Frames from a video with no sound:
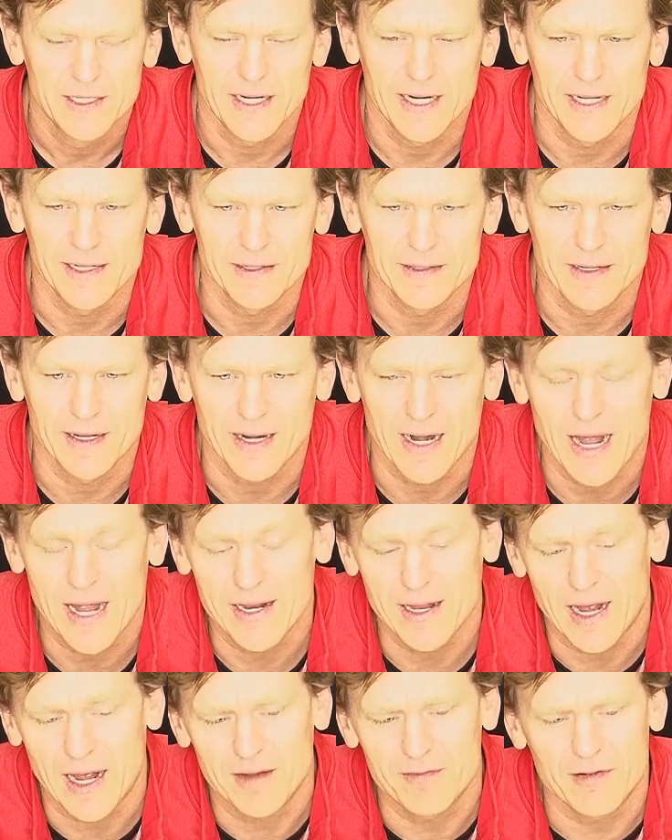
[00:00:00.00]
And and
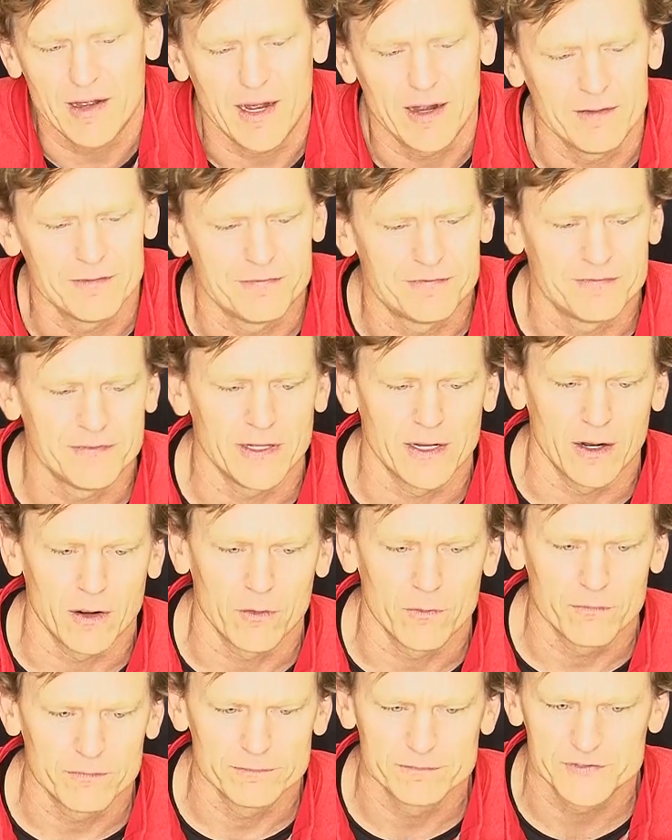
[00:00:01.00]
I, I've, I've you
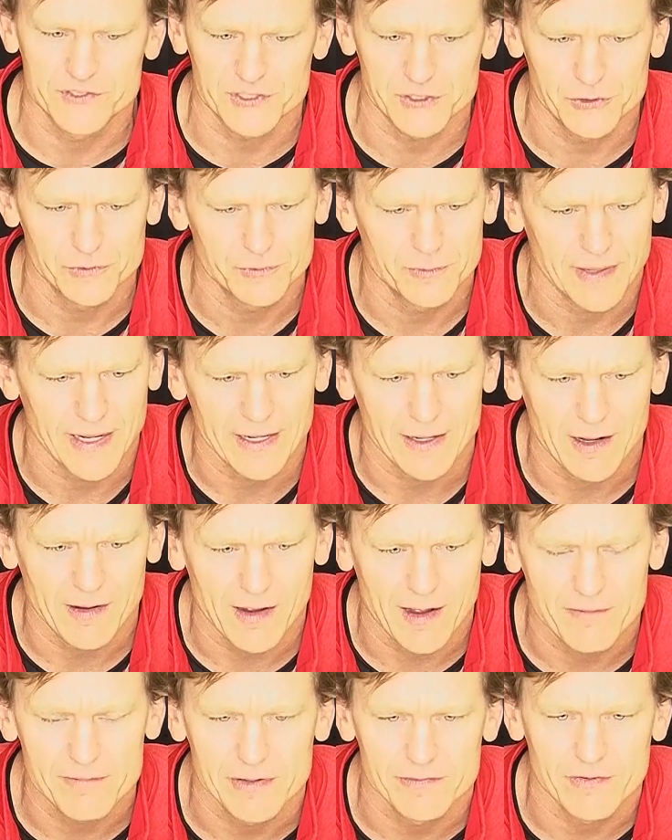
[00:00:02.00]
know, shoot, man,
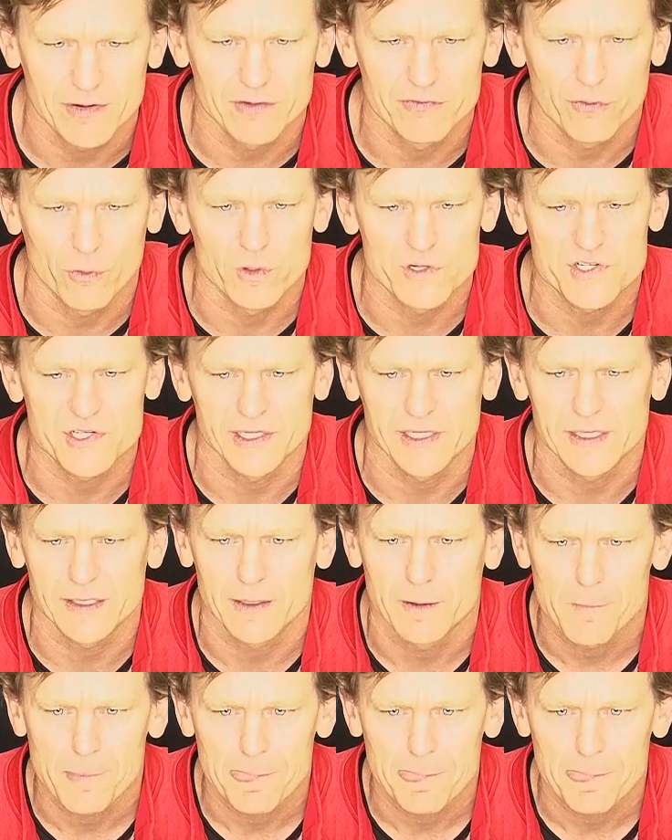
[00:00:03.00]
I, I've been very fortunate